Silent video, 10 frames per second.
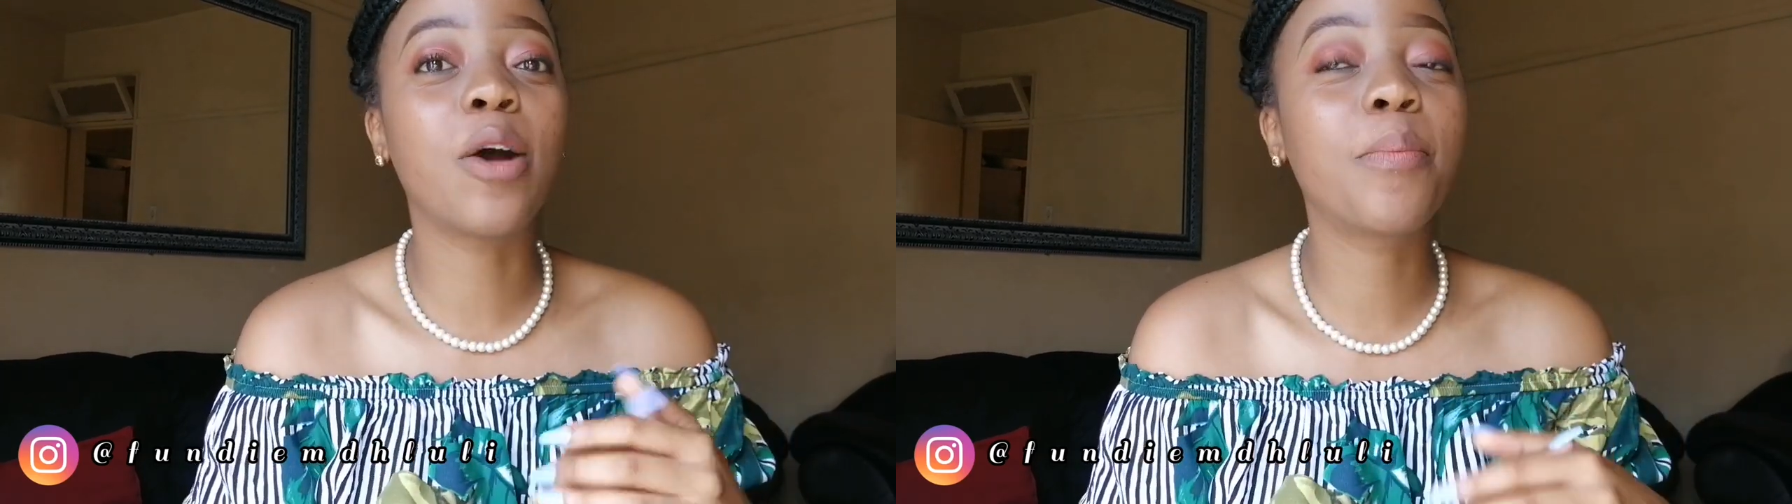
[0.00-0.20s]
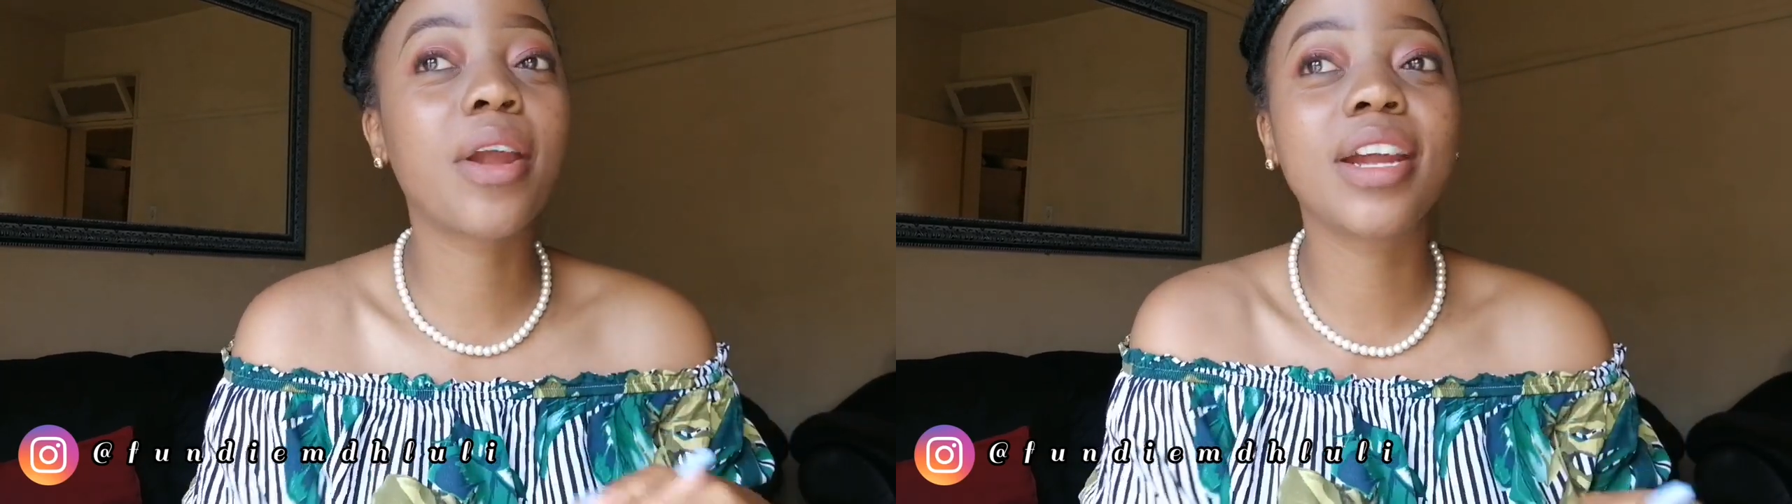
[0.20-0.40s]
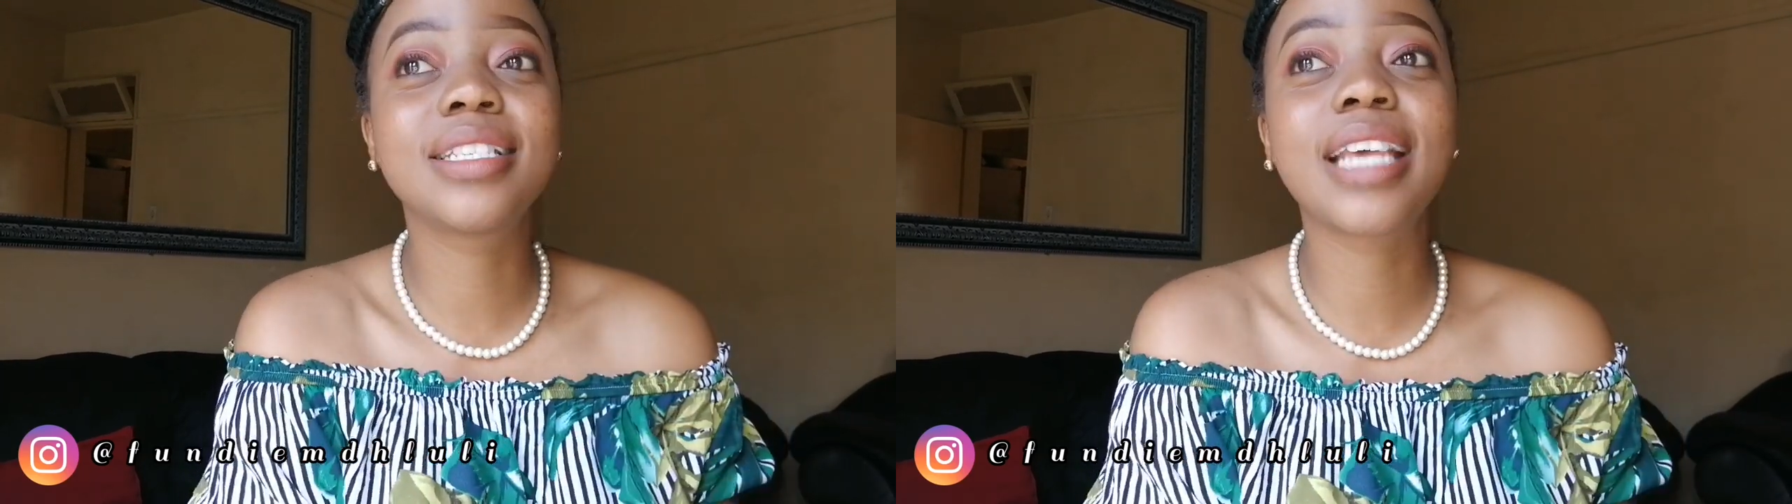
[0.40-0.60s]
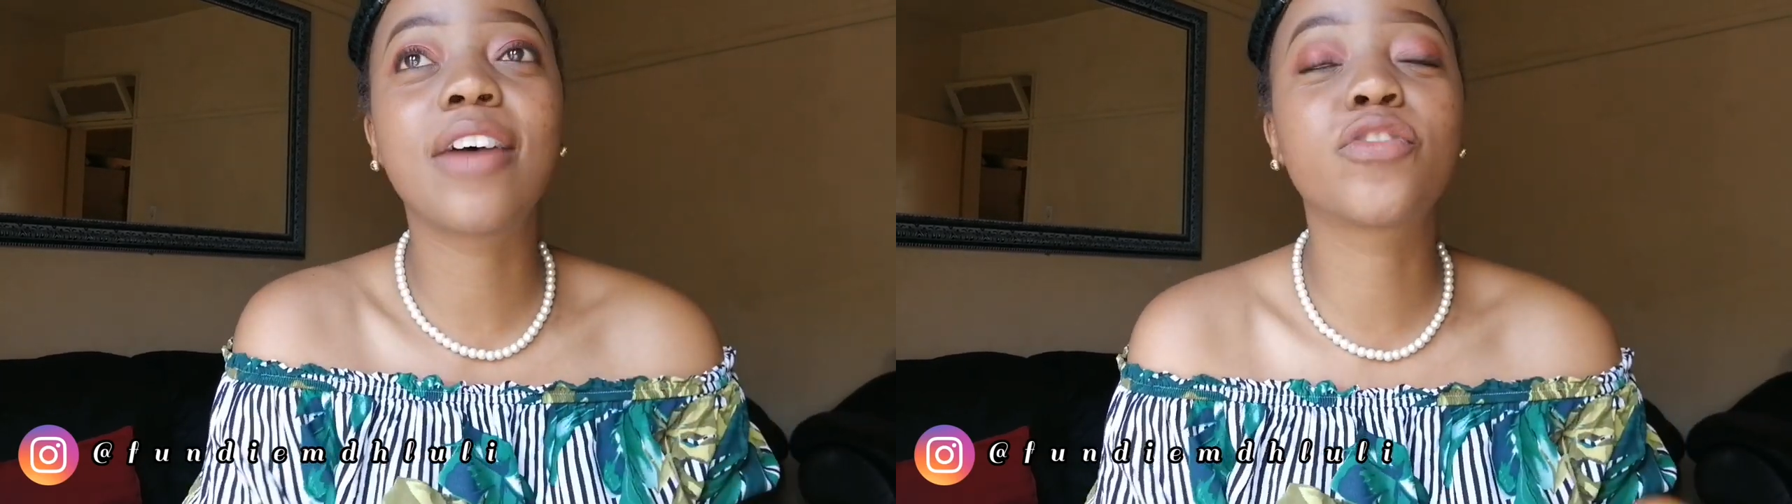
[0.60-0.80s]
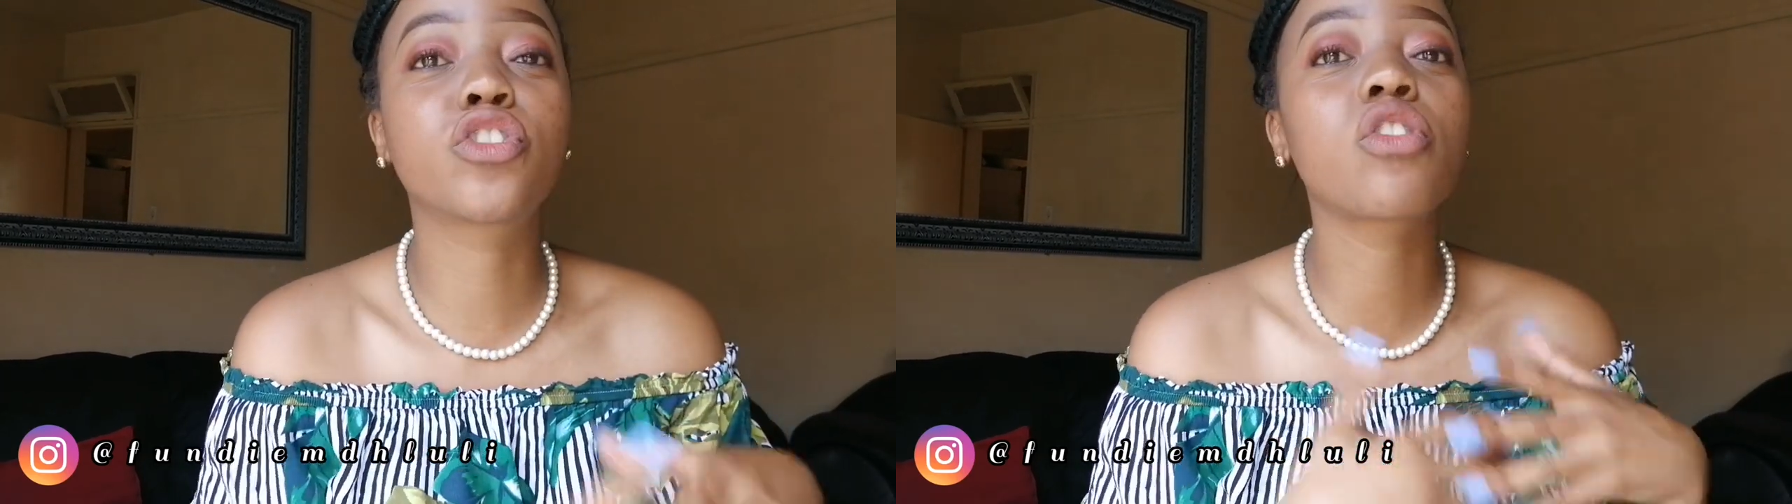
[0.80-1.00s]
Our parents
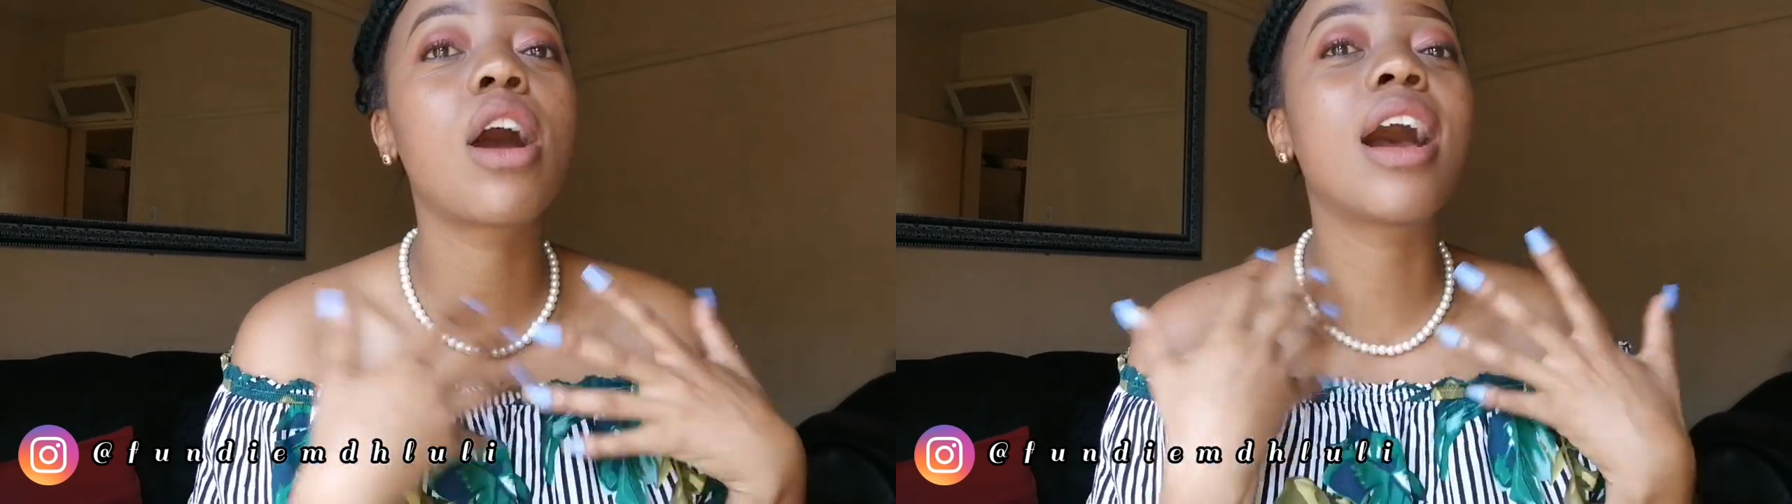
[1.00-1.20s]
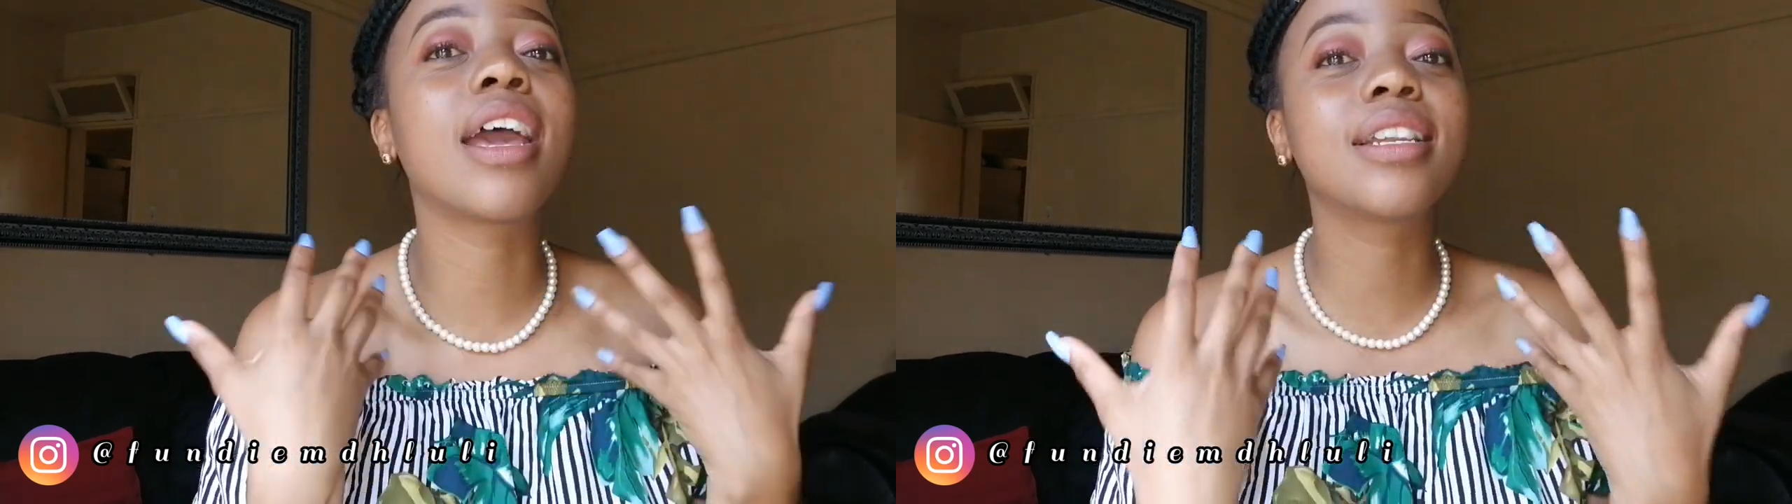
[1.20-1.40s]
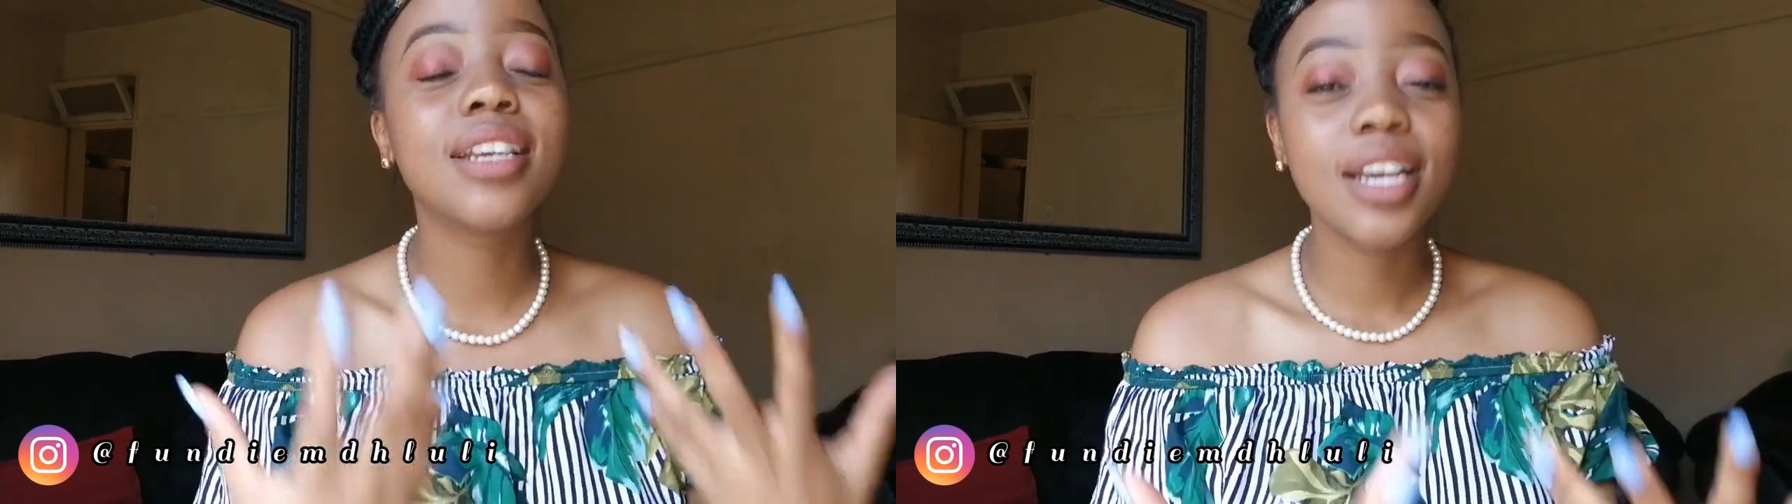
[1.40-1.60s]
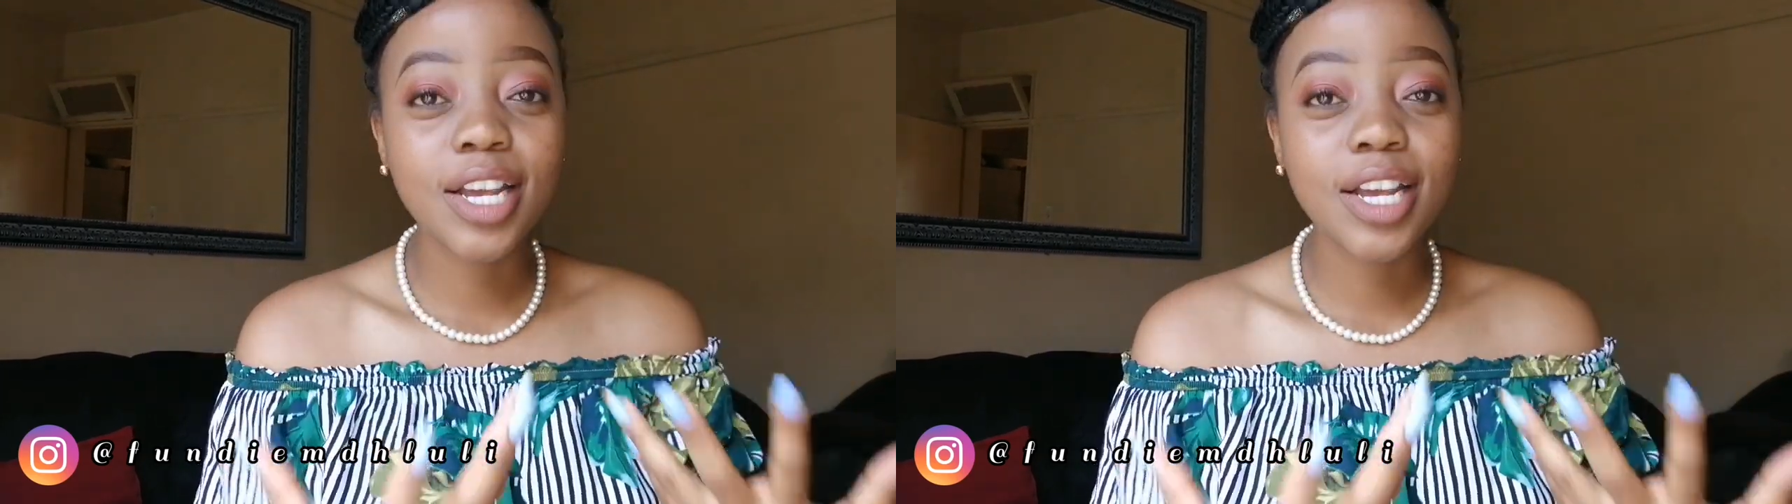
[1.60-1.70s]
have tried